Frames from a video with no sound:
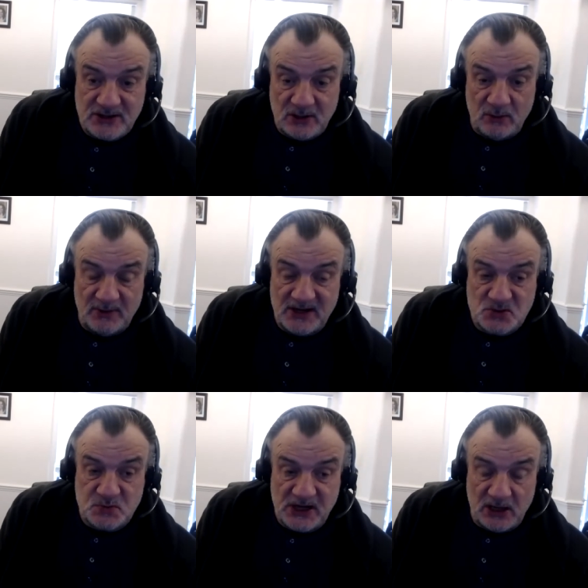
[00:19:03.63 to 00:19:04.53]
You know, what I mean,
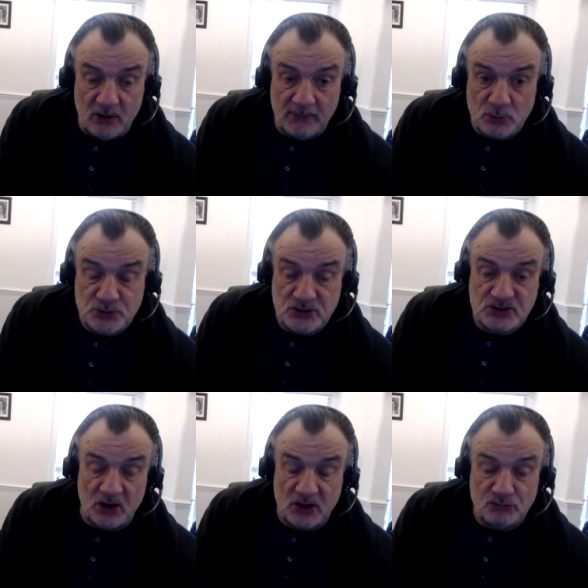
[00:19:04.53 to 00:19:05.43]
that's when the alarm bell should have
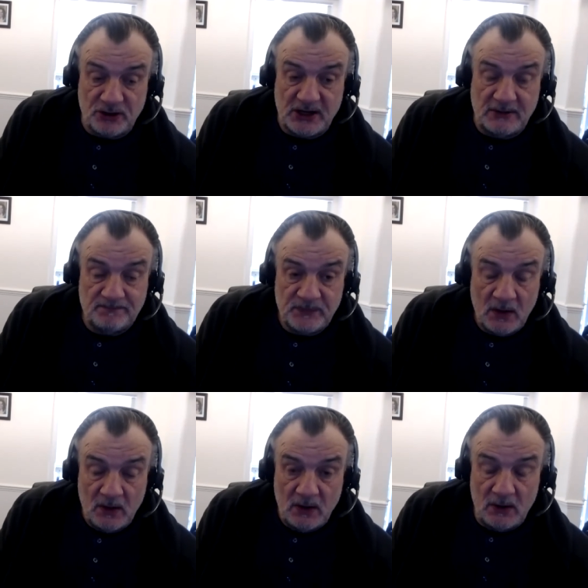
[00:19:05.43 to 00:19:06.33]
started ringing.
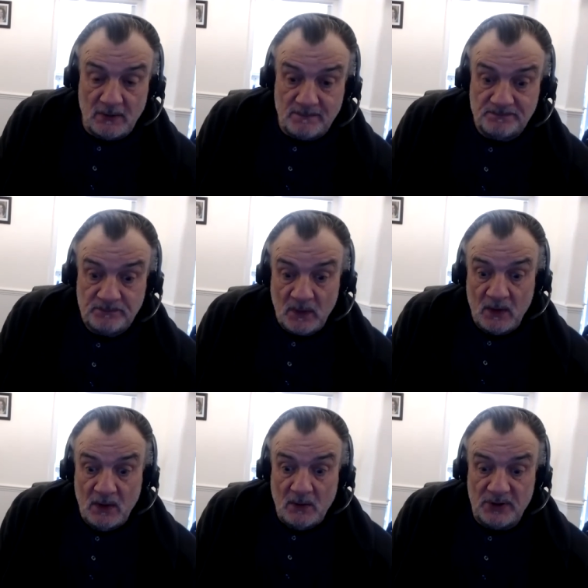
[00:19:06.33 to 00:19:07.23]
Um,
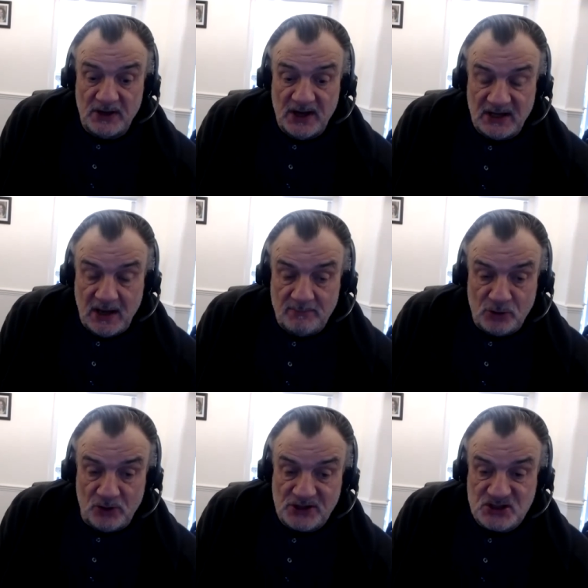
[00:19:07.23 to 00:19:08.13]
but then again,
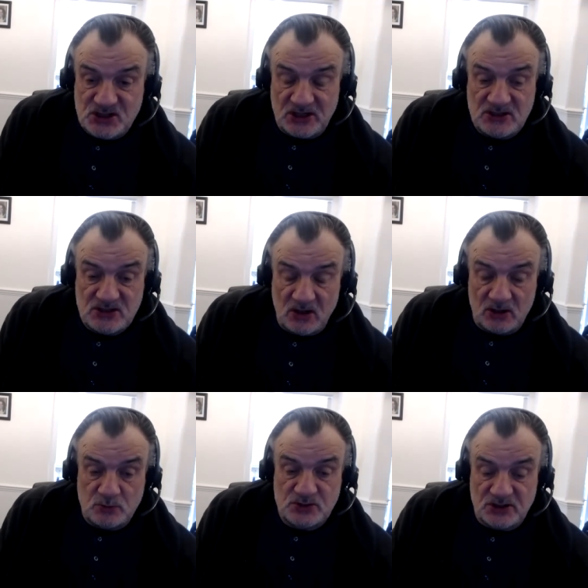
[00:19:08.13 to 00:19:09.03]
behind the scenes, like
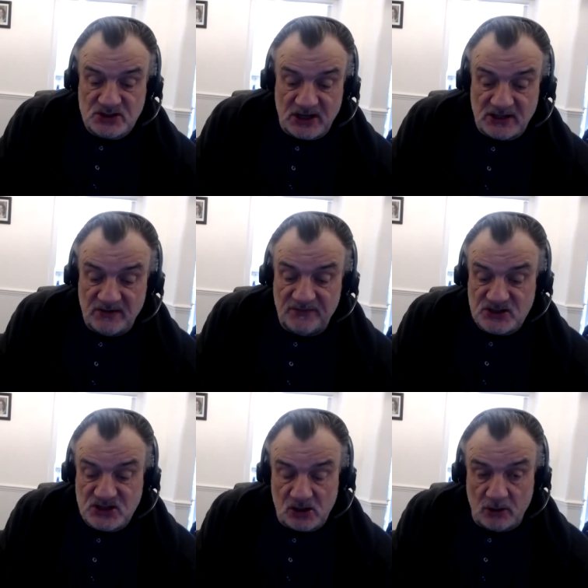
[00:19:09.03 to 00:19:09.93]
I was going to say in
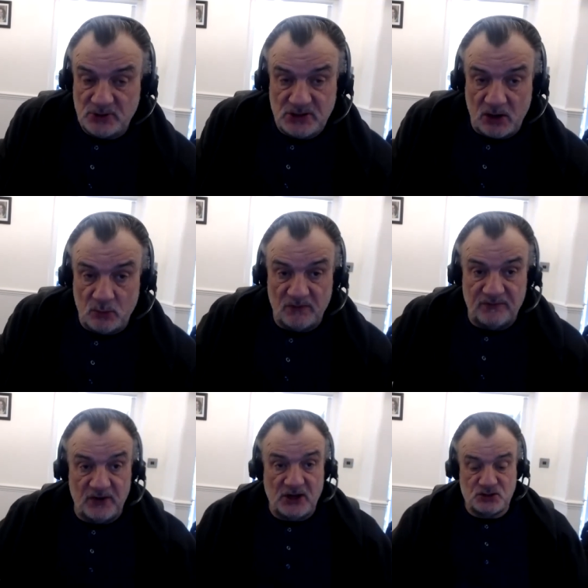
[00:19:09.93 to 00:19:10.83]
defence of Klopp, you don't know what the
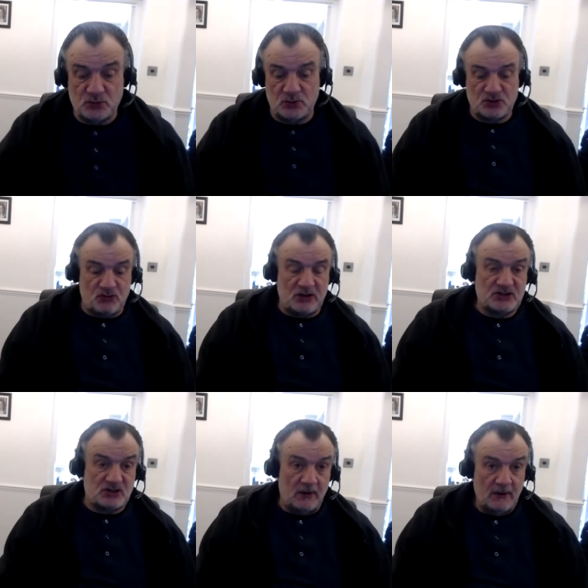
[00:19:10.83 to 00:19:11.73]
financial
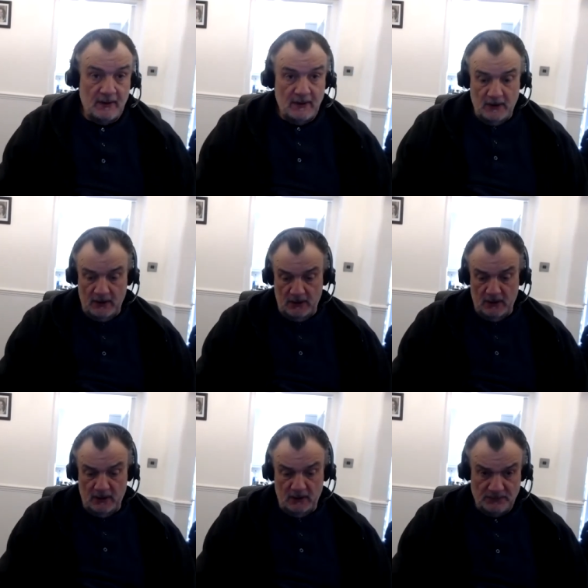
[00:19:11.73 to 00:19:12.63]
constraints are
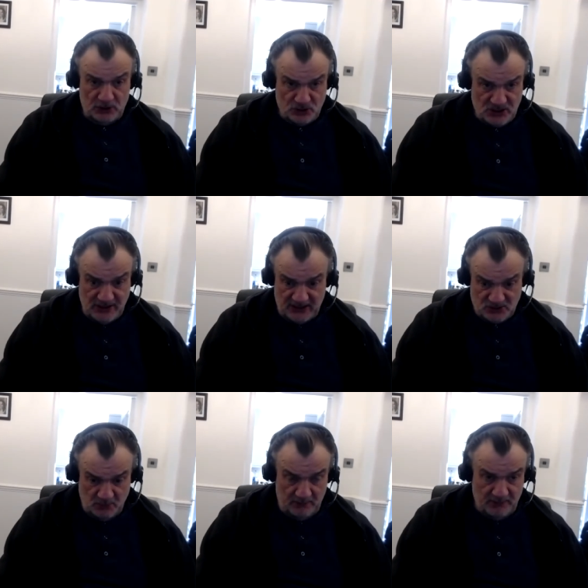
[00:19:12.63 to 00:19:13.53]
um, because the Yanks
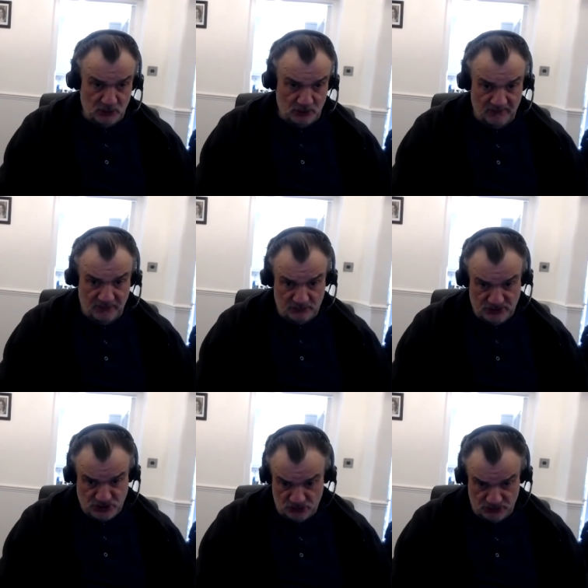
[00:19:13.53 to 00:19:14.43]
might be looking for a
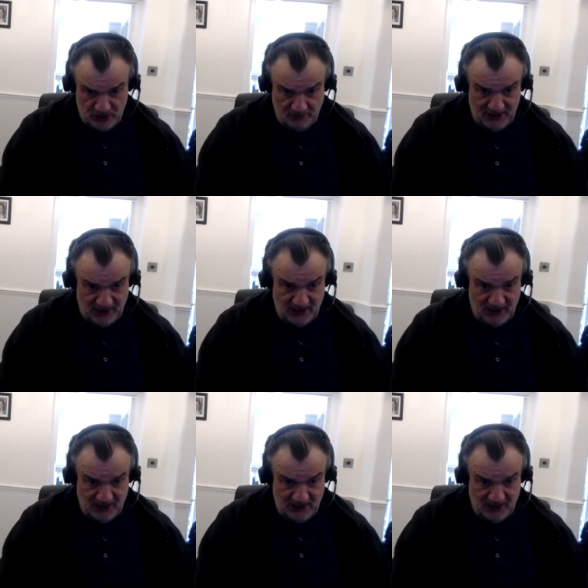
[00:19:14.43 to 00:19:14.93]
return on their money.